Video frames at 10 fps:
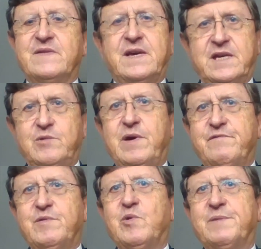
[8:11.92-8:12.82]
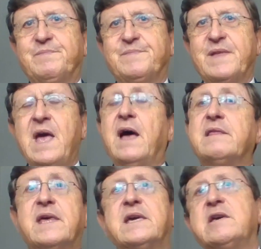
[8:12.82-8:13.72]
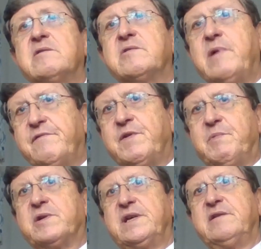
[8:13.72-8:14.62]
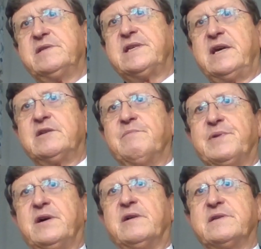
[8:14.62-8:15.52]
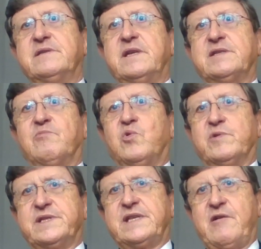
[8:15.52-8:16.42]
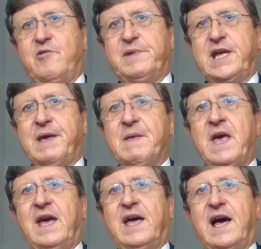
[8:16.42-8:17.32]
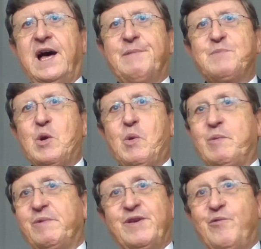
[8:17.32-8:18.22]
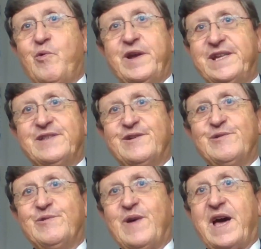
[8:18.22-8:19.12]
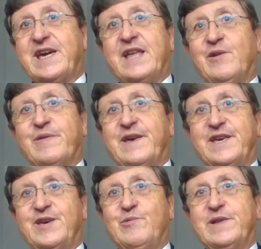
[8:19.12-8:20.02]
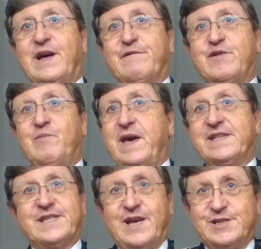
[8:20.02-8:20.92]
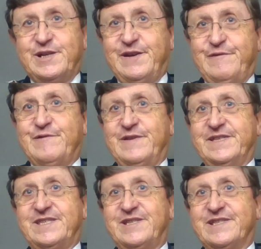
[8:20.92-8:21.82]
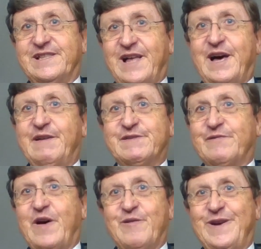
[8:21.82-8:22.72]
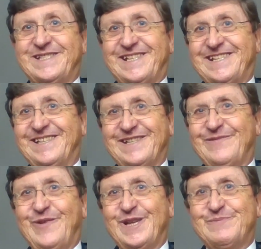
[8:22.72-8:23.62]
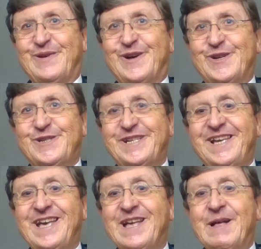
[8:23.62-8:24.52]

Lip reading: Thank you everyone. And thank you to everybody who's taken part in this award ceremony. You really do. I cannot thank you enough. You make such a difference to the lives of our residents in West Berkshire.